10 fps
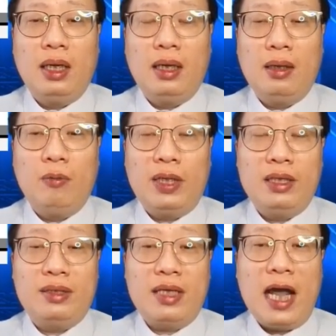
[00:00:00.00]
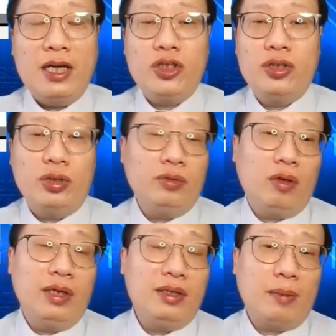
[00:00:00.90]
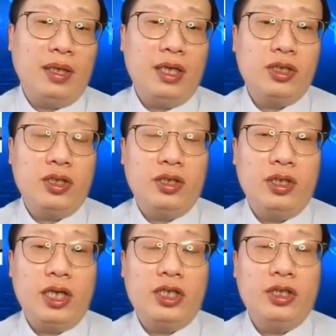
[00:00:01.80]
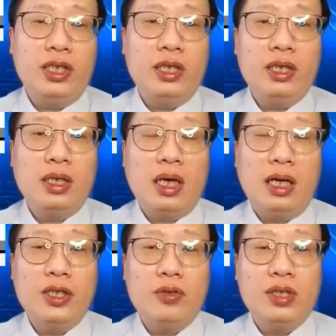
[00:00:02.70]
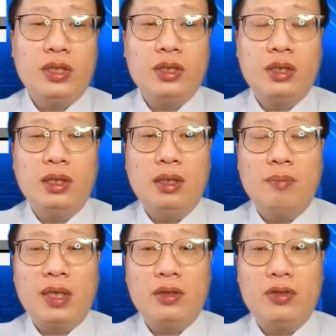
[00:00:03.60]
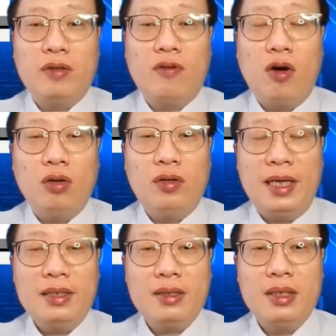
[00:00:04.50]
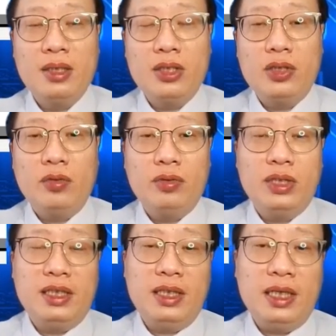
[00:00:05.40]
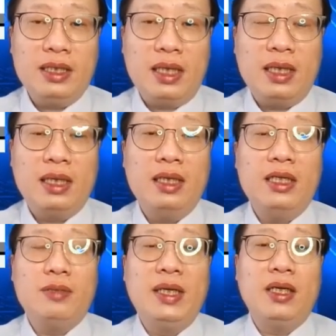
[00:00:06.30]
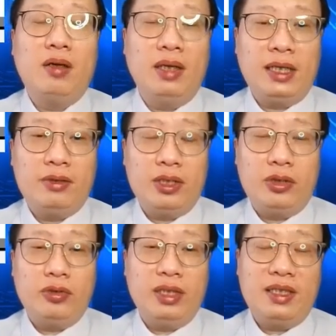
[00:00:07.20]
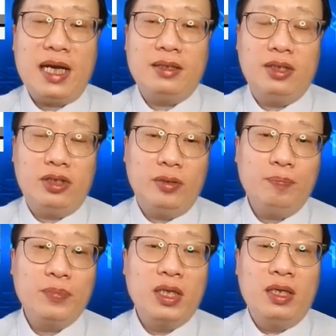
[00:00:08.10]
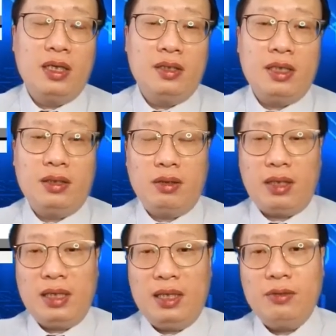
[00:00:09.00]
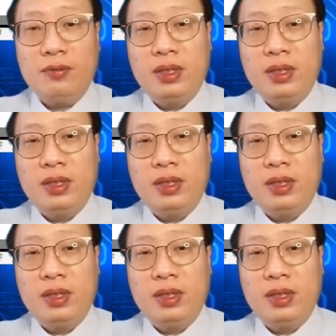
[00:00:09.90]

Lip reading: what is additional on this application, they actually are using Microsoft HoloLens. So the data is being collected through the DAQ system, sent to the cloud,